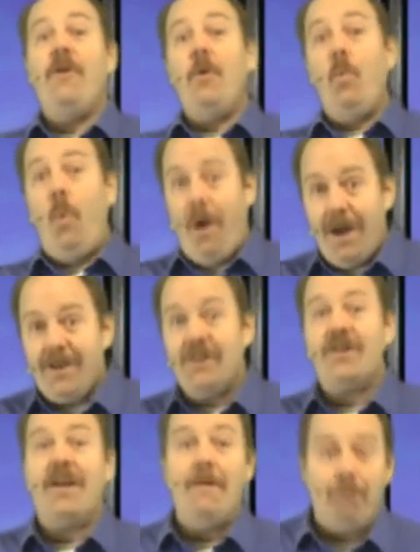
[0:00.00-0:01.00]
there
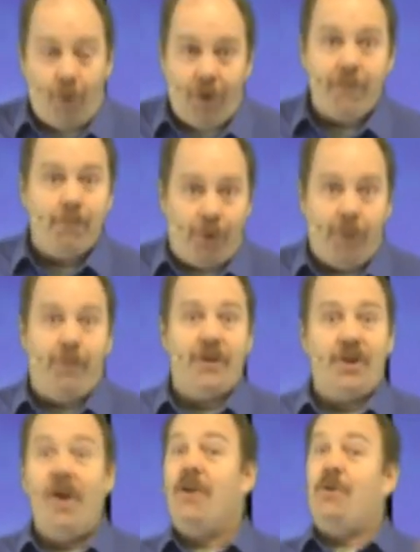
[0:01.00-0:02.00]
was important
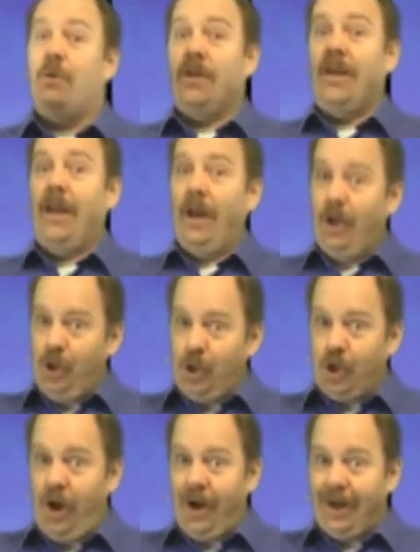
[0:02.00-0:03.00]
purpose to the
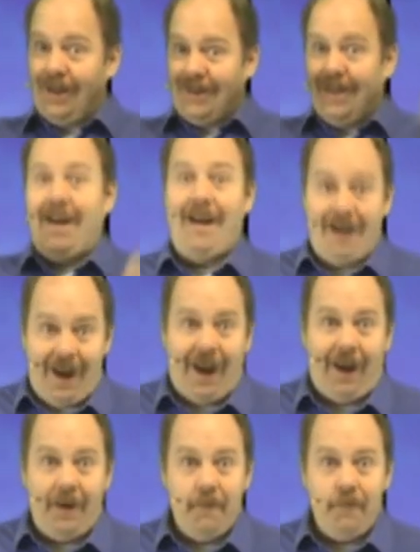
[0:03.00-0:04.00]
junk
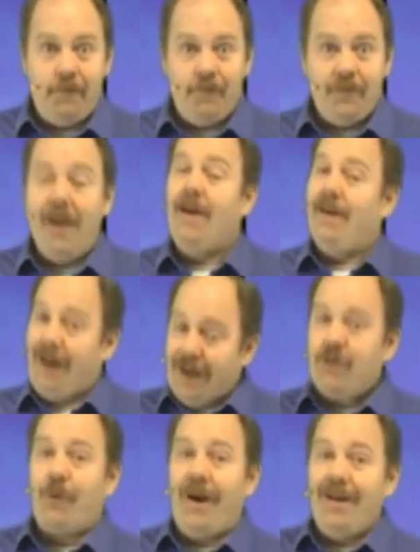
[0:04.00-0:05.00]
DNA.
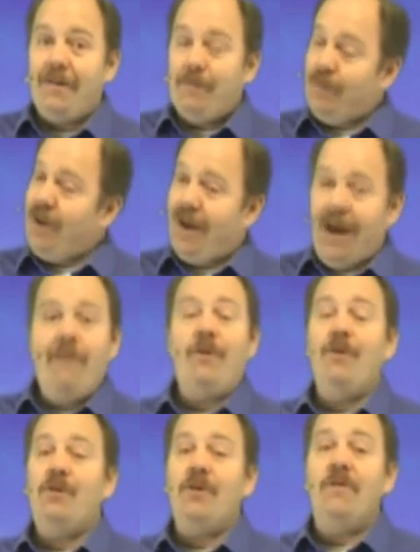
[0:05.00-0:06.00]
That's right,
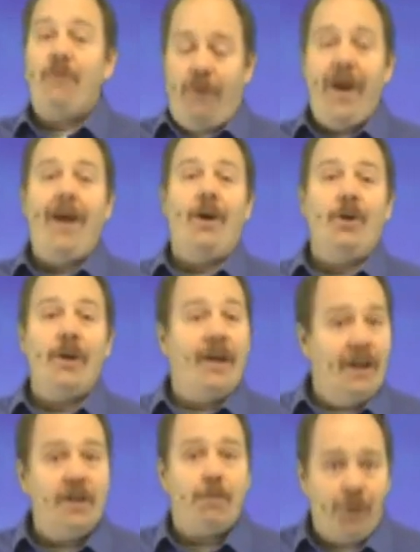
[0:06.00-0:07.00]
evolution failed
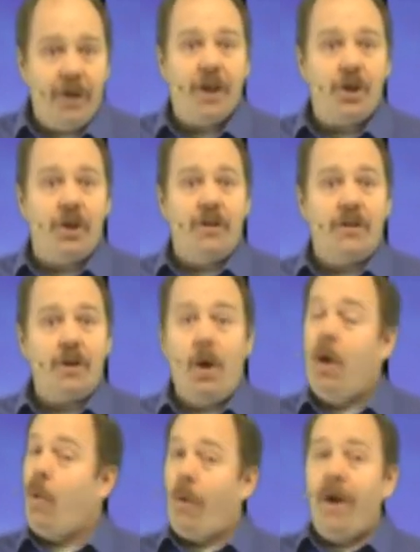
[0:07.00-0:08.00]
in its predictions,
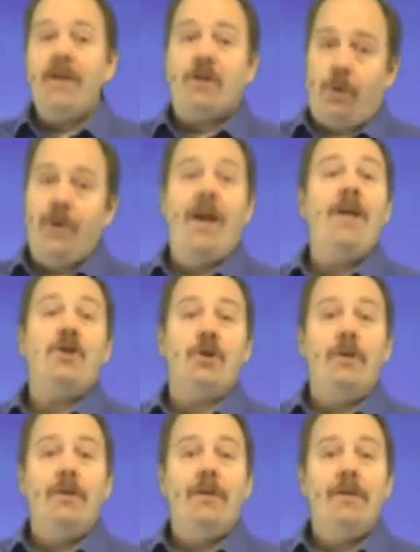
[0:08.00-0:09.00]
whereas
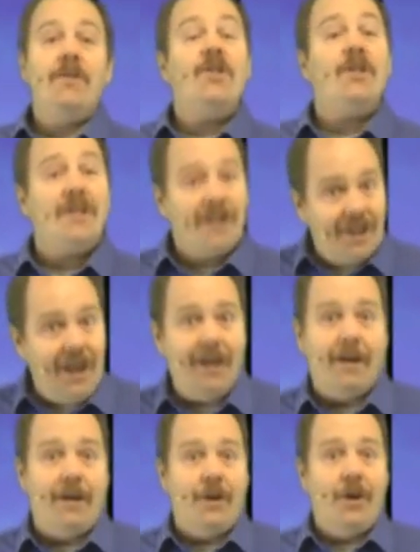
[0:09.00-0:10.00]
creation
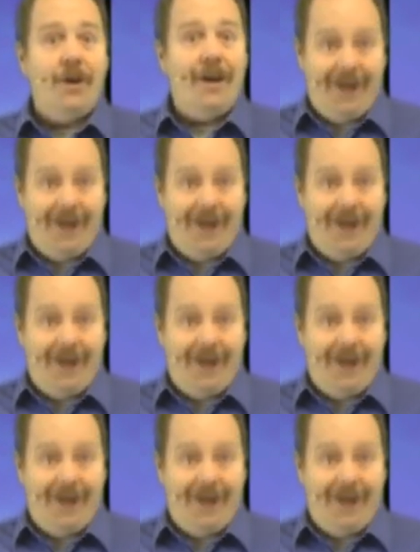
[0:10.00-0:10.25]
succeeded